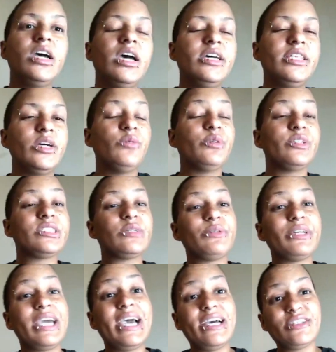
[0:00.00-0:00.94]
And then when
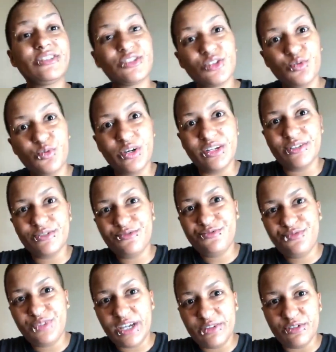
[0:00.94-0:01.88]
somebody asks her what
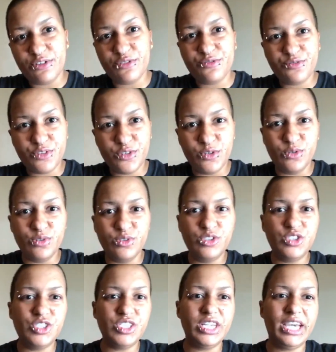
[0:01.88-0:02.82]
favorite food
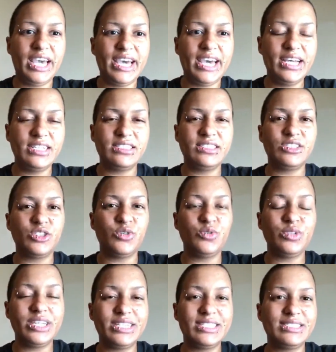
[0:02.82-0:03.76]
she
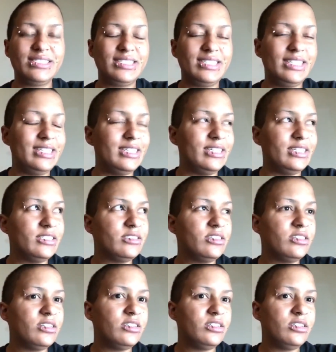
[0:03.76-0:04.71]
likes to eat,
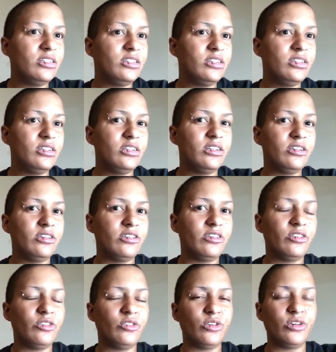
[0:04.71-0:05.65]

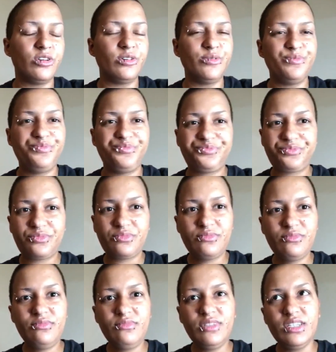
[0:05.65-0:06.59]
or
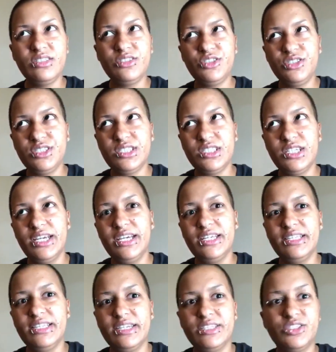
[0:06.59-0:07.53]
she'll
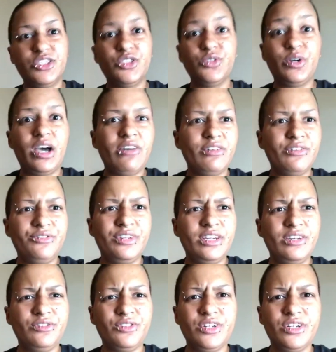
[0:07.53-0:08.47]
say like she don't have a
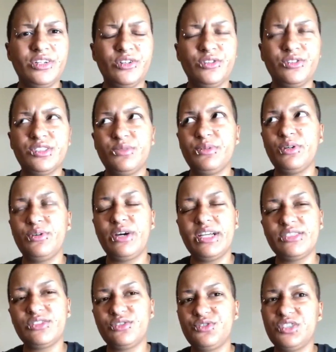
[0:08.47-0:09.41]
favorite, or somebody will
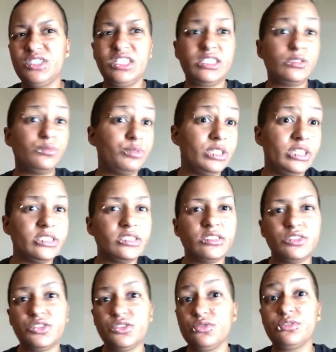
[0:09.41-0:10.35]
ask her if she likes
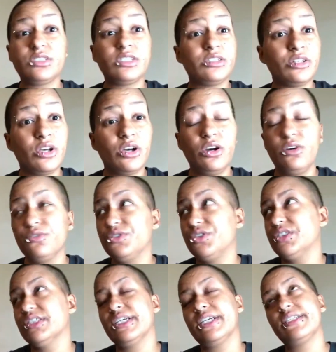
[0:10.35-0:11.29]
pizza, she'll say no. If
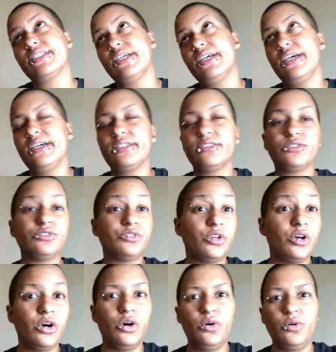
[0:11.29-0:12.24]
she likes eggs,
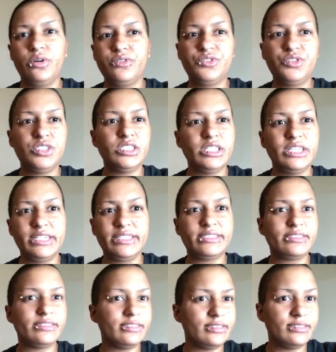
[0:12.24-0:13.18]
no. If she
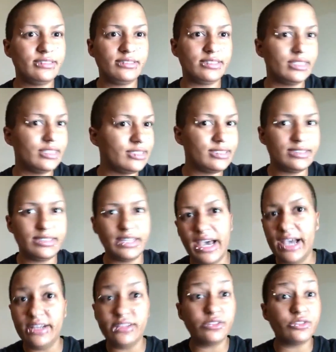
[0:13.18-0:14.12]
likes this,
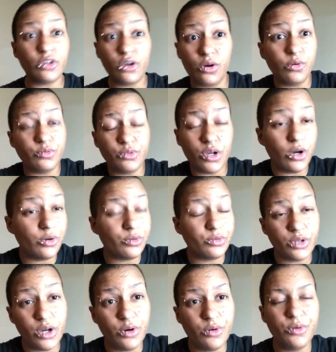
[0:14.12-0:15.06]
that, no, no,
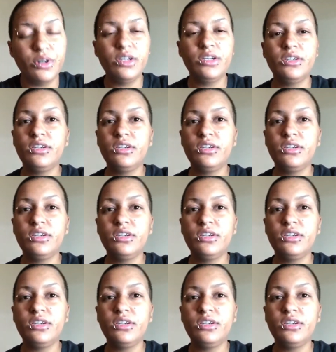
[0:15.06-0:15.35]
no.